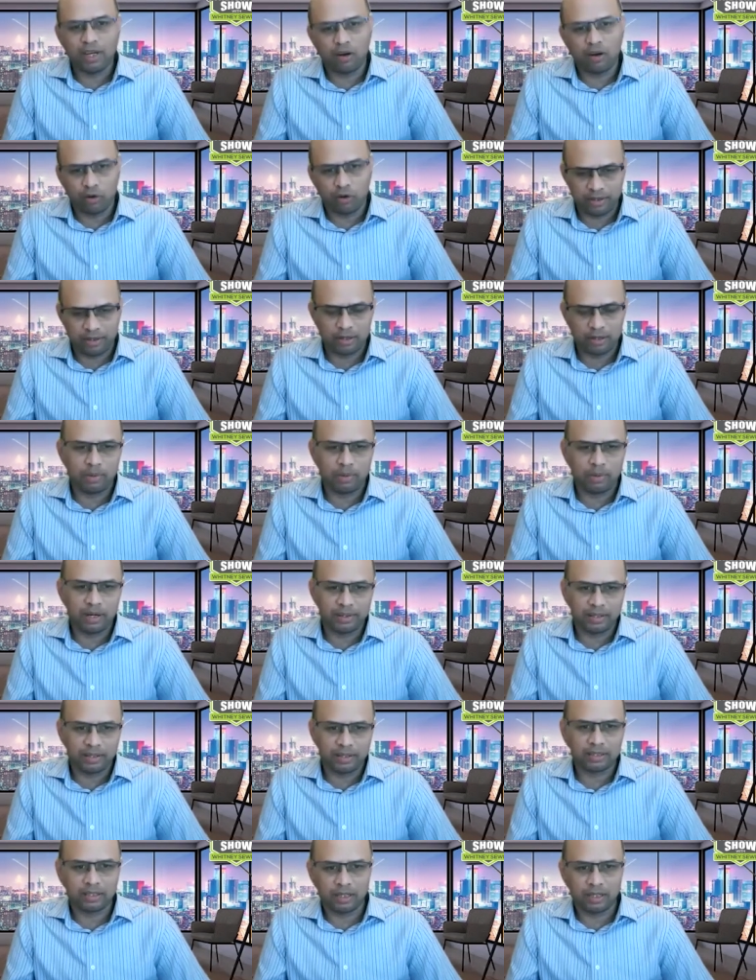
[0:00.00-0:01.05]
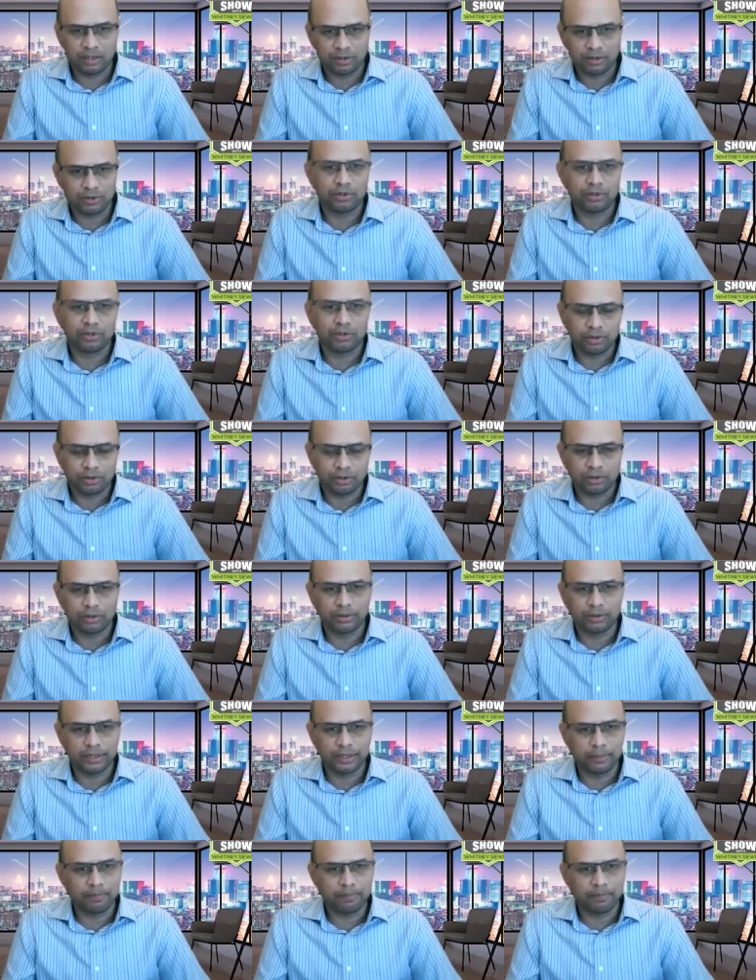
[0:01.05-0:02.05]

the have property. Partners also. So yeah.